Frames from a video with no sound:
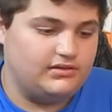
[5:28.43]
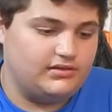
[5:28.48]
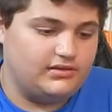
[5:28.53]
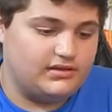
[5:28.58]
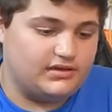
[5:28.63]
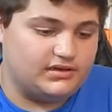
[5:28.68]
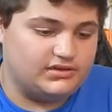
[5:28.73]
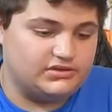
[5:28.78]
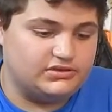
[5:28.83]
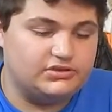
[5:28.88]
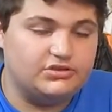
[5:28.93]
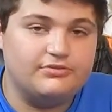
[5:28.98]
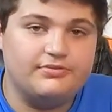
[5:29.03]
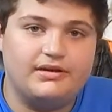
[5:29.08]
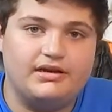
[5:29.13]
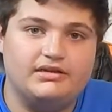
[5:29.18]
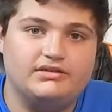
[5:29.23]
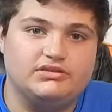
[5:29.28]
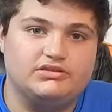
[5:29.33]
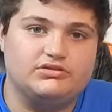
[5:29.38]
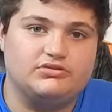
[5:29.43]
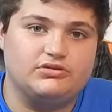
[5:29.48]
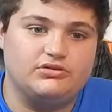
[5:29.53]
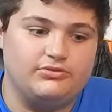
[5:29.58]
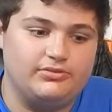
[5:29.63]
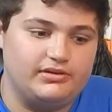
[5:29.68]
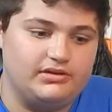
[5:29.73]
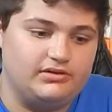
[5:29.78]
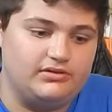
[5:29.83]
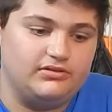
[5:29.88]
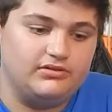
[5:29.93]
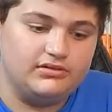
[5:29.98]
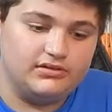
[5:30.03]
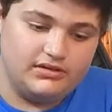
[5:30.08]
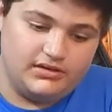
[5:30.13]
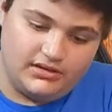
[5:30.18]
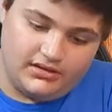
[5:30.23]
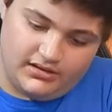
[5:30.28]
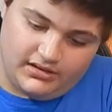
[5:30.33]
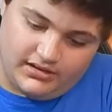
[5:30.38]
there's 2 behind the scroll wheel,
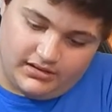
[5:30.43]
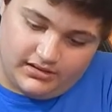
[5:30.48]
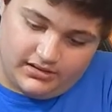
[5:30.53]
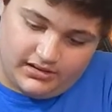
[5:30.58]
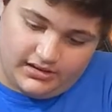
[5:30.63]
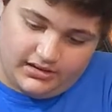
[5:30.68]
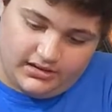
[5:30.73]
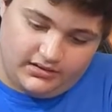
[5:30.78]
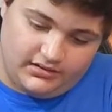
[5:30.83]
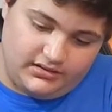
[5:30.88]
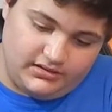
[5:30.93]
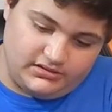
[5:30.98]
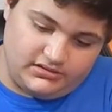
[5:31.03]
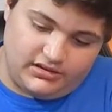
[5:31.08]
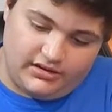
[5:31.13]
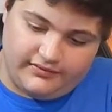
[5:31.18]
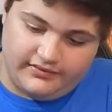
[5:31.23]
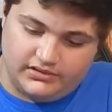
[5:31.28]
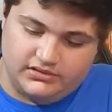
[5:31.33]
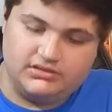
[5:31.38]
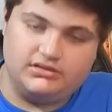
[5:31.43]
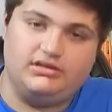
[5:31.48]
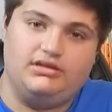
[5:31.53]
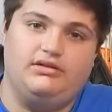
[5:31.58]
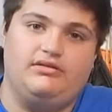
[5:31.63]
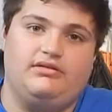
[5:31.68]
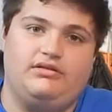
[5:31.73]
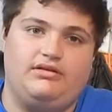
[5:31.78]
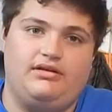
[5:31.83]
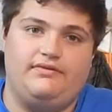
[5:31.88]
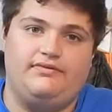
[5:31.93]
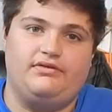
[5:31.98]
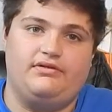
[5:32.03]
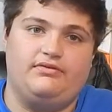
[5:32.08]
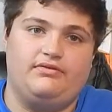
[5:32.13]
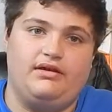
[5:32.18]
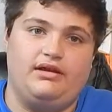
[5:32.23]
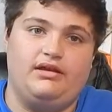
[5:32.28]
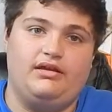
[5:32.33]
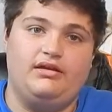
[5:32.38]
and there's obviously the left
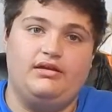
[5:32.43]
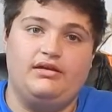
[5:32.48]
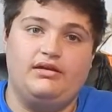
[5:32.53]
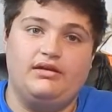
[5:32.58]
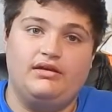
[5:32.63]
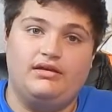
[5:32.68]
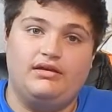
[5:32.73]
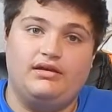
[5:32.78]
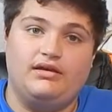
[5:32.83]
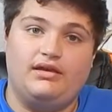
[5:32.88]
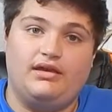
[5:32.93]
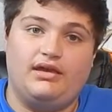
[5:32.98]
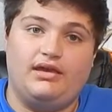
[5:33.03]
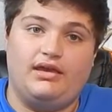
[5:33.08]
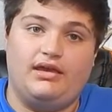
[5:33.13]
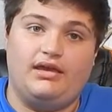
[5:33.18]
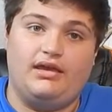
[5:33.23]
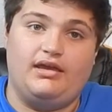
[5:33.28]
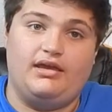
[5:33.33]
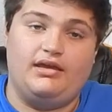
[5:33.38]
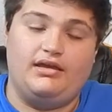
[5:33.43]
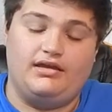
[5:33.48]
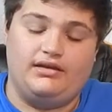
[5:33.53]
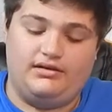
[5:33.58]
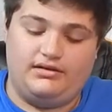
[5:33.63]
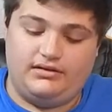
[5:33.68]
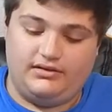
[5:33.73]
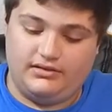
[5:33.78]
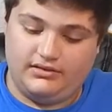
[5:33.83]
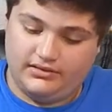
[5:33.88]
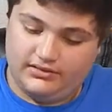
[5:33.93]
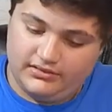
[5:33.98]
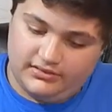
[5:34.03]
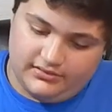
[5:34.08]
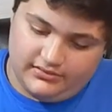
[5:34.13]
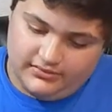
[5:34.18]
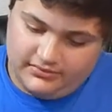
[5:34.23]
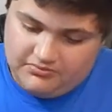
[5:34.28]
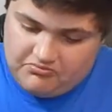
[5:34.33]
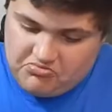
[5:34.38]
and right. And
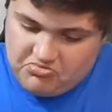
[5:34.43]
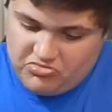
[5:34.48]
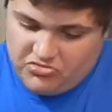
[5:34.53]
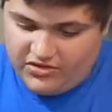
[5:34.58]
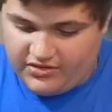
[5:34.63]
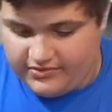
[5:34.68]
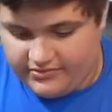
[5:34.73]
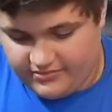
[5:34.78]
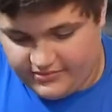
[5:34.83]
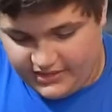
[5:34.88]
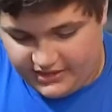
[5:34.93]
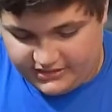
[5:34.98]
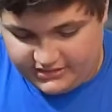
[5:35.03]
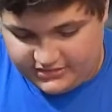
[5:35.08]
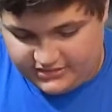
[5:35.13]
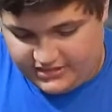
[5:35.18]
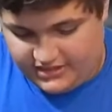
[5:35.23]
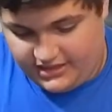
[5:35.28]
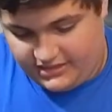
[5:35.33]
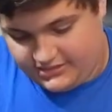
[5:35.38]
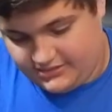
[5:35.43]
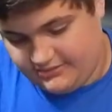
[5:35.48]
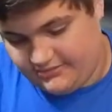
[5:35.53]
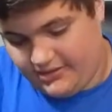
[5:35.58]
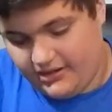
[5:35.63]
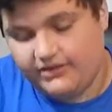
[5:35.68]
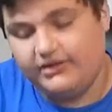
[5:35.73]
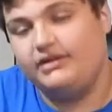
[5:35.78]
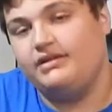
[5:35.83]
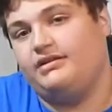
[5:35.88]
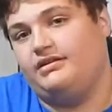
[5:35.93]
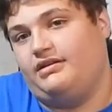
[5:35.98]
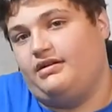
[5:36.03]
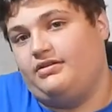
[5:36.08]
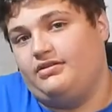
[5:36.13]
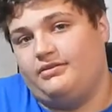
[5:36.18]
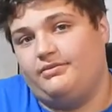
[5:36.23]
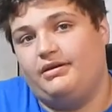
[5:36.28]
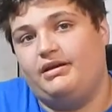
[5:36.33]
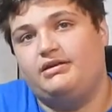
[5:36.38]
that's about it
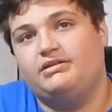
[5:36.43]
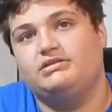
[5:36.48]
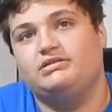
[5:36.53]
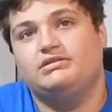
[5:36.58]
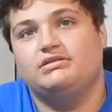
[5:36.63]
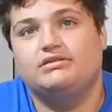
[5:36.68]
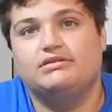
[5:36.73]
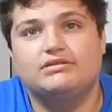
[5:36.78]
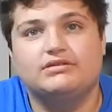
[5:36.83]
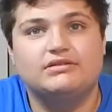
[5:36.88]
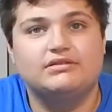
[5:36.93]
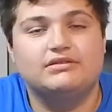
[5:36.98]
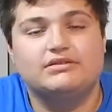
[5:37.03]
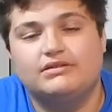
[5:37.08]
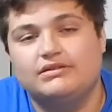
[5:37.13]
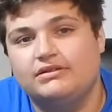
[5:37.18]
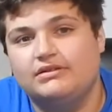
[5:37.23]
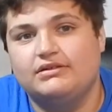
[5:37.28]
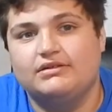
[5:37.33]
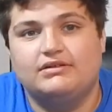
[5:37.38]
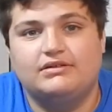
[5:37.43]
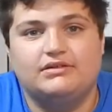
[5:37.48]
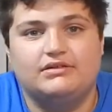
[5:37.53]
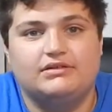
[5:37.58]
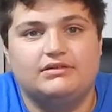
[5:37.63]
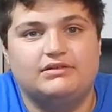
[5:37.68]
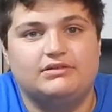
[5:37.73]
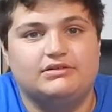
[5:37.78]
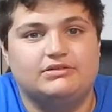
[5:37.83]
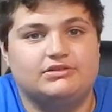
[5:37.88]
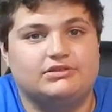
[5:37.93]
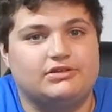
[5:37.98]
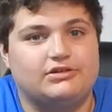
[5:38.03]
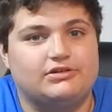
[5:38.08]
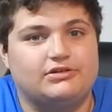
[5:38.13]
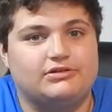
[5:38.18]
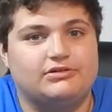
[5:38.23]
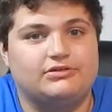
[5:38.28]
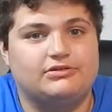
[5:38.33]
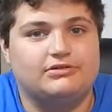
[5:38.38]
on the mouse.
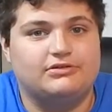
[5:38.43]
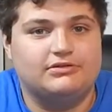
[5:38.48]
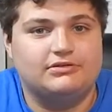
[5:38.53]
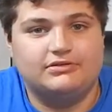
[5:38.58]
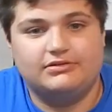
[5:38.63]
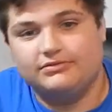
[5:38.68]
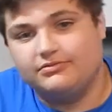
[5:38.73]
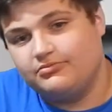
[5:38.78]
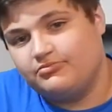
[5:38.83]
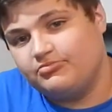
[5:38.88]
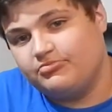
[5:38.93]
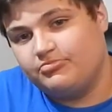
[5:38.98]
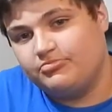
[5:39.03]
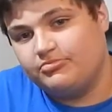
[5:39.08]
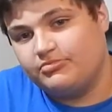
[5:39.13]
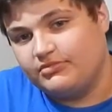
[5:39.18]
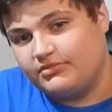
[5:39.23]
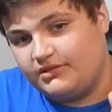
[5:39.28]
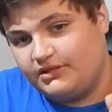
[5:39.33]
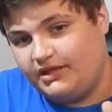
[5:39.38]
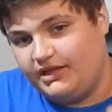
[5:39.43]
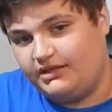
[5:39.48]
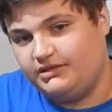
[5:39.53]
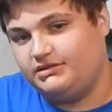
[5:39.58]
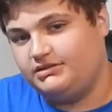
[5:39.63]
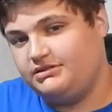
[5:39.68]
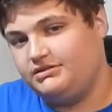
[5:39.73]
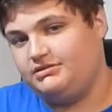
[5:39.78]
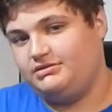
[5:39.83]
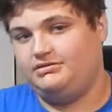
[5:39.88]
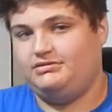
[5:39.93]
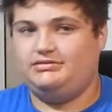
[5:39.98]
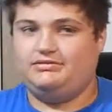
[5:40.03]
So, yes.